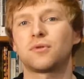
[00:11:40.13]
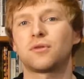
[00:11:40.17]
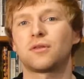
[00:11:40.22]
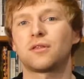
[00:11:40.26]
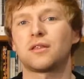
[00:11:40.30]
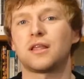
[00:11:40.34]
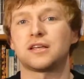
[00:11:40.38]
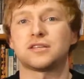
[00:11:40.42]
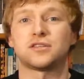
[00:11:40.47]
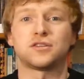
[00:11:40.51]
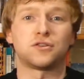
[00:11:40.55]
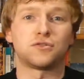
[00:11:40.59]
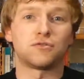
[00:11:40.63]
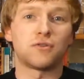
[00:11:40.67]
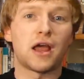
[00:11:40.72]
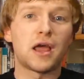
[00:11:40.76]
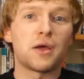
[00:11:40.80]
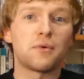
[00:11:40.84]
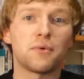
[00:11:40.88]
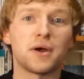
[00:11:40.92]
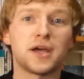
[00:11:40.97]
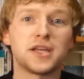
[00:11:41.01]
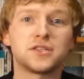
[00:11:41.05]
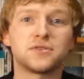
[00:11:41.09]
That's a
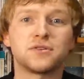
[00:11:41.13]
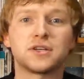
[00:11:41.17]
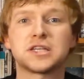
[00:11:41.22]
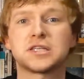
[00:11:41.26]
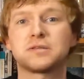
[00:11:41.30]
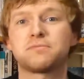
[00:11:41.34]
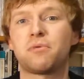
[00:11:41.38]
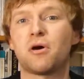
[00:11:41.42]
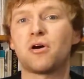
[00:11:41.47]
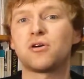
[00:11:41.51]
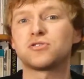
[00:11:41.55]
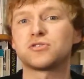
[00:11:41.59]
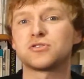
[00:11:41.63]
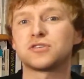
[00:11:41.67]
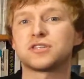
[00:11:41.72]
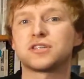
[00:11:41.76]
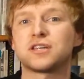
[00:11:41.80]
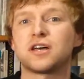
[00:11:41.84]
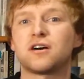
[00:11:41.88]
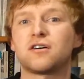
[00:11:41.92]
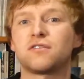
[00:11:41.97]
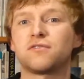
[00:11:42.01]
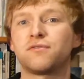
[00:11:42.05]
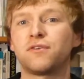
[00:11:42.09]
great way to expose
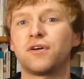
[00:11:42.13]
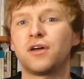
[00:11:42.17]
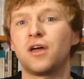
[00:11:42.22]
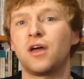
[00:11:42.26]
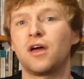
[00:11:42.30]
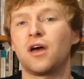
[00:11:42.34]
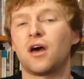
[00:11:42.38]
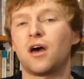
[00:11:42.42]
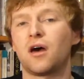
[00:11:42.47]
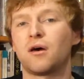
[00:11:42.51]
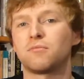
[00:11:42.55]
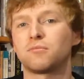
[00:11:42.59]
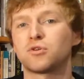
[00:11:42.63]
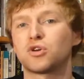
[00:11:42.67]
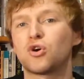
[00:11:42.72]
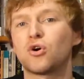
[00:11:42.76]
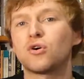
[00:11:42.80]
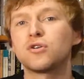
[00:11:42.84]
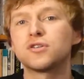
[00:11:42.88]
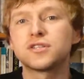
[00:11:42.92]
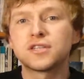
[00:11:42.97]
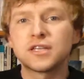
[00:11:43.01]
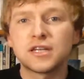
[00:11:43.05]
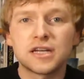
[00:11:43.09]
yourself
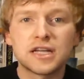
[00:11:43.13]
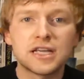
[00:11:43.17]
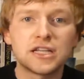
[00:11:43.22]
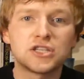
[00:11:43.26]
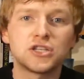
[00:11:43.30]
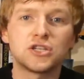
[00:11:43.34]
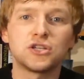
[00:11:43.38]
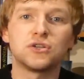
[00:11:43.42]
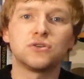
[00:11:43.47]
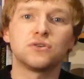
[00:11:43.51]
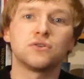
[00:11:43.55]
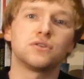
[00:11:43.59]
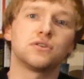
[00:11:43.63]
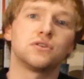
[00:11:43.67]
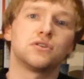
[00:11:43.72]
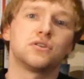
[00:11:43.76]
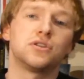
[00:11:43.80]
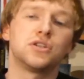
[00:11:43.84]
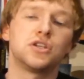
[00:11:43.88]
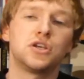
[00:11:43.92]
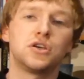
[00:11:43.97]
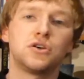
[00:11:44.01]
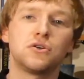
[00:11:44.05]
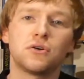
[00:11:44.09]
constantly to
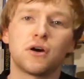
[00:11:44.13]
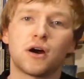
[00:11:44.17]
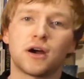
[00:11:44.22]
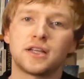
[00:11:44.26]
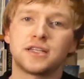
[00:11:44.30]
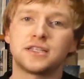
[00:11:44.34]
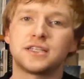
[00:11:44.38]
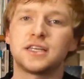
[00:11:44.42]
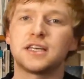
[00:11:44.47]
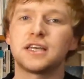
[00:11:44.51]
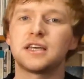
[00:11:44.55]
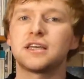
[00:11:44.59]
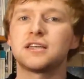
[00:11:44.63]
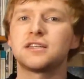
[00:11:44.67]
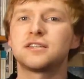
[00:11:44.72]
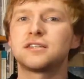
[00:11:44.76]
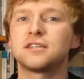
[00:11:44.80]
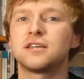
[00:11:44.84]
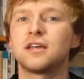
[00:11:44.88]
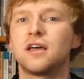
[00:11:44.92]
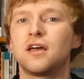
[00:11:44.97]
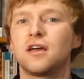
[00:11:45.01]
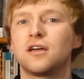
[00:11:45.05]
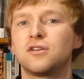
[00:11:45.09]
new
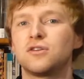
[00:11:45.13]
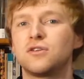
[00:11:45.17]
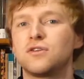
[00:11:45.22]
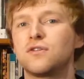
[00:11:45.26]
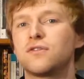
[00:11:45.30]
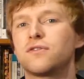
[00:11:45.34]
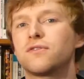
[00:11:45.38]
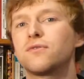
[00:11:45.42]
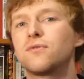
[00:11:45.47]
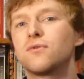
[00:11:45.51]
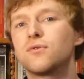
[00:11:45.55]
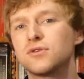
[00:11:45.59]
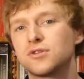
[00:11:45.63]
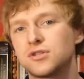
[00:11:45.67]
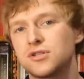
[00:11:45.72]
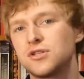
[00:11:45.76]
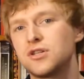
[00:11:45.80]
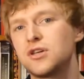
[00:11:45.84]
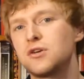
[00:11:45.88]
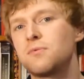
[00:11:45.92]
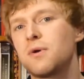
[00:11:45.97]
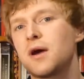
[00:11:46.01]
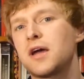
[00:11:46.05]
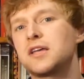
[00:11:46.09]
ideas, new thoughts,
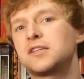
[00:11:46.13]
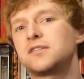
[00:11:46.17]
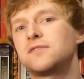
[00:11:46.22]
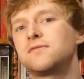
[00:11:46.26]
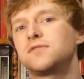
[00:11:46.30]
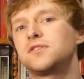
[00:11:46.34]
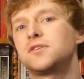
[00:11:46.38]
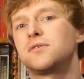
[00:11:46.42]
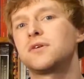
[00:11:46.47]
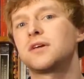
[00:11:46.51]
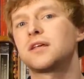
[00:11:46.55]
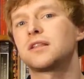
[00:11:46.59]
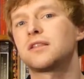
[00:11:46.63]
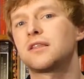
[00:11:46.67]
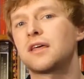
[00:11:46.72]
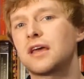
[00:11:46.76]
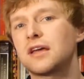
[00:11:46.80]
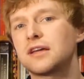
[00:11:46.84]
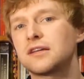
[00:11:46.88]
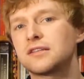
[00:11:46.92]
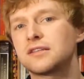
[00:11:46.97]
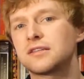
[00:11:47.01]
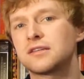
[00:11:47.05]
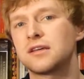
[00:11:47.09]
new ways of doing
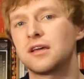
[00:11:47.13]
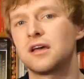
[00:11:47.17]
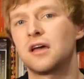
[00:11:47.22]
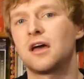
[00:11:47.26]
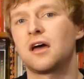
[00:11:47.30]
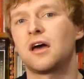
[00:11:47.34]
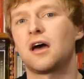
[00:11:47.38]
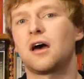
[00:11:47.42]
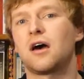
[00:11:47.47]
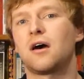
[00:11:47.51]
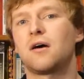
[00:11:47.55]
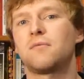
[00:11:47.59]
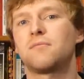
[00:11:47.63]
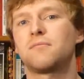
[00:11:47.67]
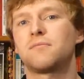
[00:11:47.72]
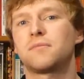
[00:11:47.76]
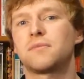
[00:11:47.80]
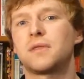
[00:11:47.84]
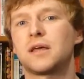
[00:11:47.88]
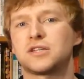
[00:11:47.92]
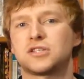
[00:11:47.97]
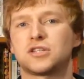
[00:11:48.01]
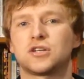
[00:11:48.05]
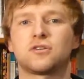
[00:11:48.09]
things.
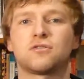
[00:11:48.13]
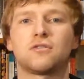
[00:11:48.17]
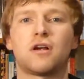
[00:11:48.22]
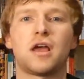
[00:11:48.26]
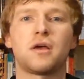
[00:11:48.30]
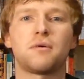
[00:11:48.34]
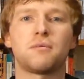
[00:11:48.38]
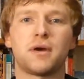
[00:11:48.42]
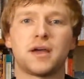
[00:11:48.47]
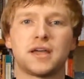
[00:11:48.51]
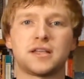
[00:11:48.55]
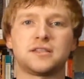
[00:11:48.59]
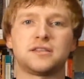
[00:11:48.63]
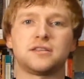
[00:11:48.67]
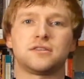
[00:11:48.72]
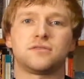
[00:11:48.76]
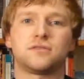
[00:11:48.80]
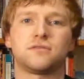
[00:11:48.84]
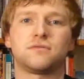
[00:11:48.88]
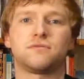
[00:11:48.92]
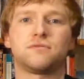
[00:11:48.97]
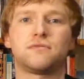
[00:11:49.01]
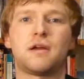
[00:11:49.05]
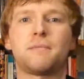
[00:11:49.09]
That's a great way to
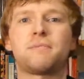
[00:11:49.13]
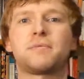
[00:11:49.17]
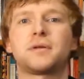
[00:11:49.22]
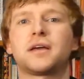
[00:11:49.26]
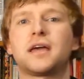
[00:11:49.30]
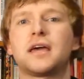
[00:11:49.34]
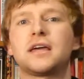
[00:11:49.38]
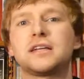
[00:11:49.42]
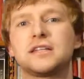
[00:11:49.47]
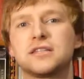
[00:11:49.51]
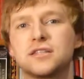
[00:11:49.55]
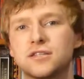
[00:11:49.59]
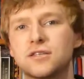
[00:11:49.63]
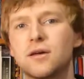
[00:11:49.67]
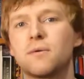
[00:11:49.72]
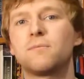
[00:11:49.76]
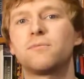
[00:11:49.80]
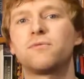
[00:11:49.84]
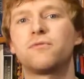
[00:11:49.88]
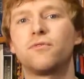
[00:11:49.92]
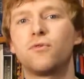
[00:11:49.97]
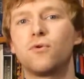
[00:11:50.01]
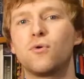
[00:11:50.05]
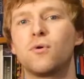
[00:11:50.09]
sort of replicate in some
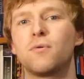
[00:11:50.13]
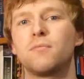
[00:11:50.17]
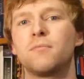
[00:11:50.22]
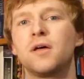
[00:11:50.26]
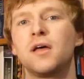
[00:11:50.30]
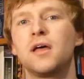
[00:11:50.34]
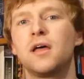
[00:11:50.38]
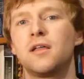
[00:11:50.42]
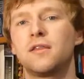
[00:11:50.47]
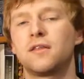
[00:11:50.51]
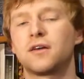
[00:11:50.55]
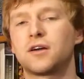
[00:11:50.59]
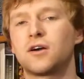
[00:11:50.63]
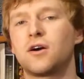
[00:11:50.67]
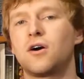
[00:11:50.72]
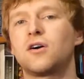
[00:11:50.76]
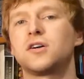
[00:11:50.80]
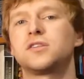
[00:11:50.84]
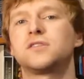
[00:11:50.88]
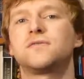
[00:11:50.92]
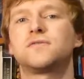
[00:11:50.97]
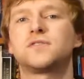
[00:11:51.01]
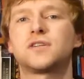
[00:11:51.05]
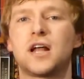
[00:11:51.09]
form the
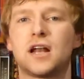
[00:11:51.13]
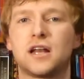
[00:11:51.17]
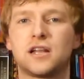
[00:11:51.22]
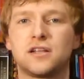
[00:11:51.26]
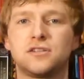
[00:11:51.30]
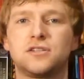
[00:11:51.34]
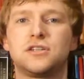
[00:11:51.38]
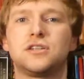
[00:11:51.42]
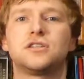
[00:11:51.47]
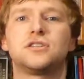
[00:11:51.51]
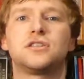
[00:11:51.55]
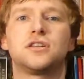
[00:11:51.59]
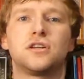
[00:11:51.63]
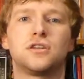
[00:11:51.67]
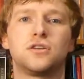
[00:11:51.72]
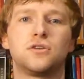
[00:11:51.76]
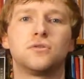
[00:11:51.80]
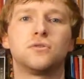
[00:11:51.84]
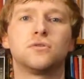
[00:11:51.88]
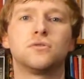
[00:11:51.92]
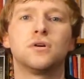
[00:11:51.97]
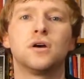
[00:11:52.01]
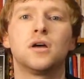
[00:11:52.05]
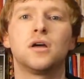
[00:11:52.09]
kinds of challenges that
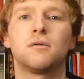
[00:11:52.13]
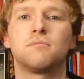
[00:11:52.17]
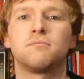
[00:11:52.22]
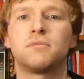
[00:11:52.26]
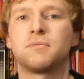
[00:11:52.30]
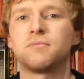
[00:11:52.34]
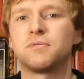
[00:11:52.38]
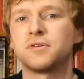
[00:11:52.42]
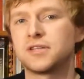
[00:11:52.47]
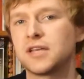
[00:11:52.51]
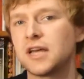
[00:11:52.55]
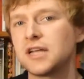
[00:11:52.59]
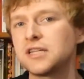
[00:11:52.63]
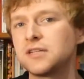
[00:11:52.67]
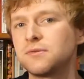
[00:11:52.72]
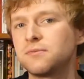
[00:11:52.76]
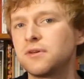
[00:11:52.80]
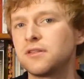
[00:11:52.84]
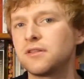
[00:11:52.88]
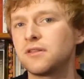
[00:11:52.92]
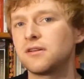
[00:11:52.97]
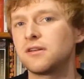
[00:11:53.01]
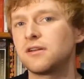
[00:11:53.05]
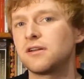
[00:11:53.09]
you'll be presented
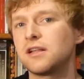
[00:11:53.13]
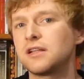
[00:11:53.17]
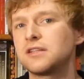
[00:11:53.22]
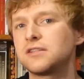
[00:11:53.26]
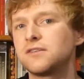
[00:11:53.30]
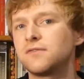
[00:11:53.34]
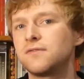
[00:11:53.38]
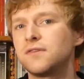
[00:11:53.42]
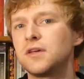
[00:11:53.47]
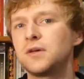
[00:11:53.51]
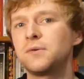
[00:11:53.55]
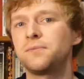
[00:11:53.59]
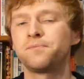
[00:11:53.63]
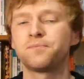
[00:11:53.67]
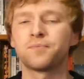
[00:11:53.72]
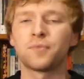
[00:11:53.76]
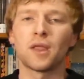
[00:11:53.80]
with in an interview.